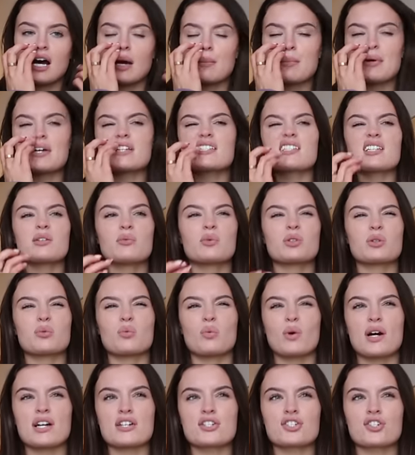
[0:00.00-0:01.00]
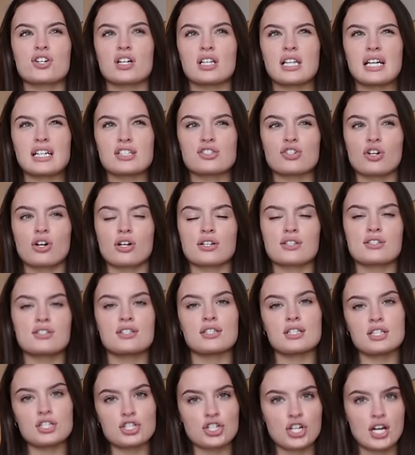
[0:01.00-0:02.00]
I personally wouldn't wear straight leg joggers
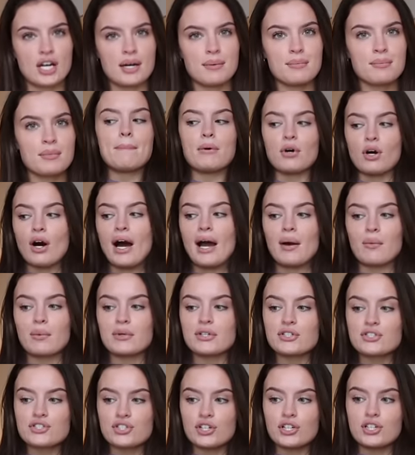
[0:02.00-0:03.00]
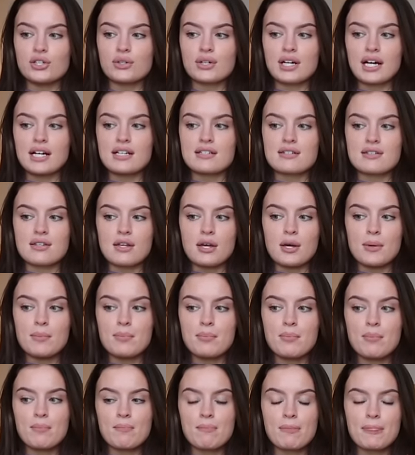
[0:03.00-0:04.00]
to the gym, but I will show you guys
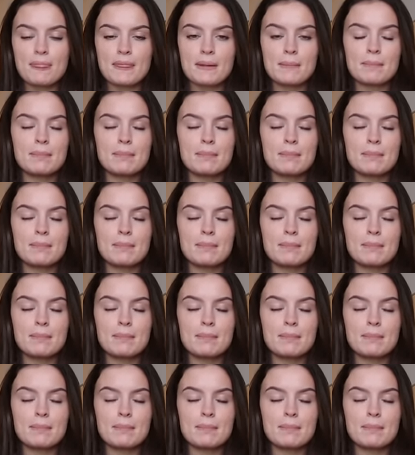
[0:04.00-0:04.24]
them.